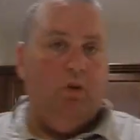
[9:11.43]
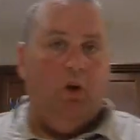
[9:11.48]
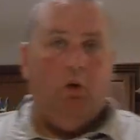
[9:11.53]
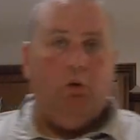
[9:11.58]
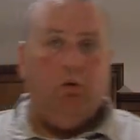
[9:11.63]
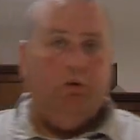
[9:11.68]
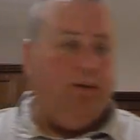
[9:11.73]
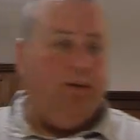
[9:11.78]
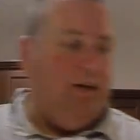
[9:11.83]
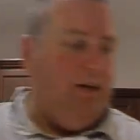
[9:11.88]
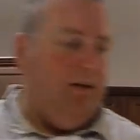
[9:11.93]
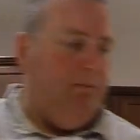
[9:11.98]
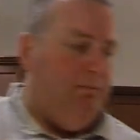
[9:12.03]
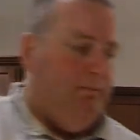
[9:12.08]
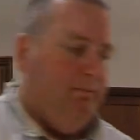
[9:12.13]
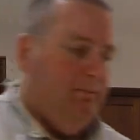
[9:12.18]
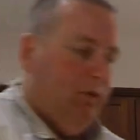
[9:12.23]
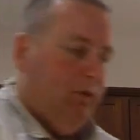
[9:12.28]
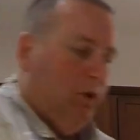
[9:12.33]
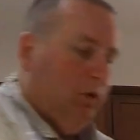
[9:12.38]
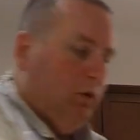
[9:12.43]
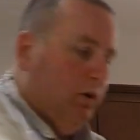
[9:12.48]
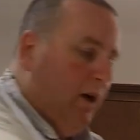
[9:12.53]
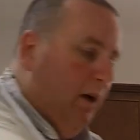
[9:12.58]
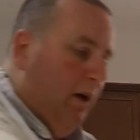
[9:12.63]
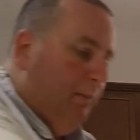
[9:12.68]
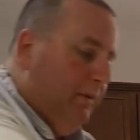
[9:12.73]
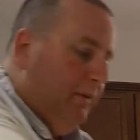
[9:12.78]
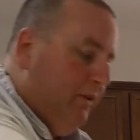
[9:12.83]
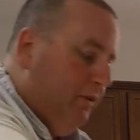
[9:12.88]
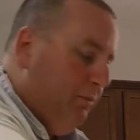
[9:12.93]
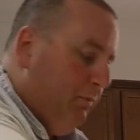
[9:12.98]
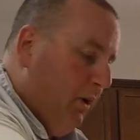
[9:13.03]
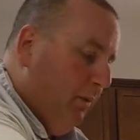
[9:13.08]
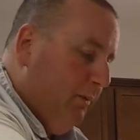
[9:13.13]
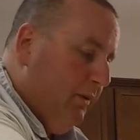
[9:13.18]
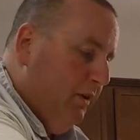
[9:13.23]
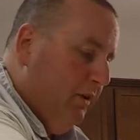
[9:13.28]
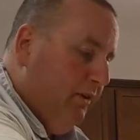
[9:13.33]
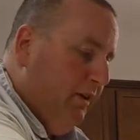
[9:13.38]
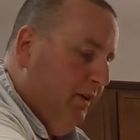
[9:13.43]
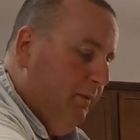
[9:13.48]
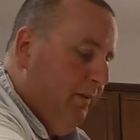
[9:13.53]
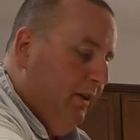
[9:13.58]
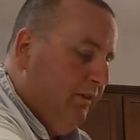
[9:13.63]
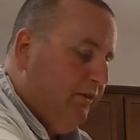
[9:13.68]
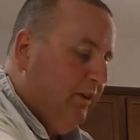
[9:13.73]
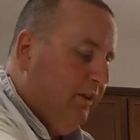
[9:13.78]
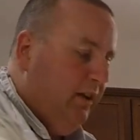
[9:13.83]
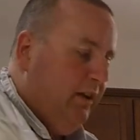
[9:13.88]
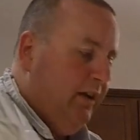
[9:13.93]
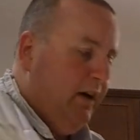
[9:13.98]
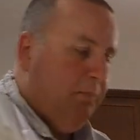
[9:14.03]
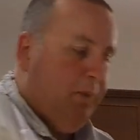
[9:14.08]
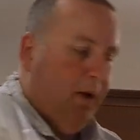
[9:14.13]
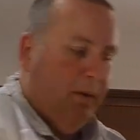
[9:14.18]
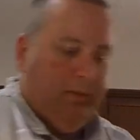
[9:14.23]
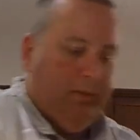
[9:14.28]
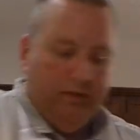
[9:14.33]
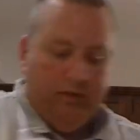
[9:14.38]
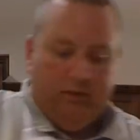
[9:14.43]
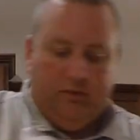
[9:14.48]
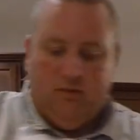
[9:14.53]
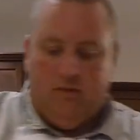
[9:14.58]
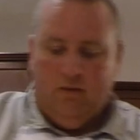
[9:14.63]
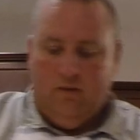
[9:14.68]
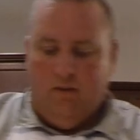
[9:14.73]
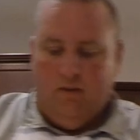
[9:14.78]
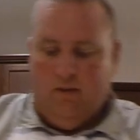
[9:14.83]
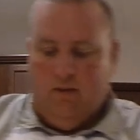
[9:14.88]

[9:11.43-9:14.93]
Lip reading: local team, local competition barbecue team, they sell it at Publix.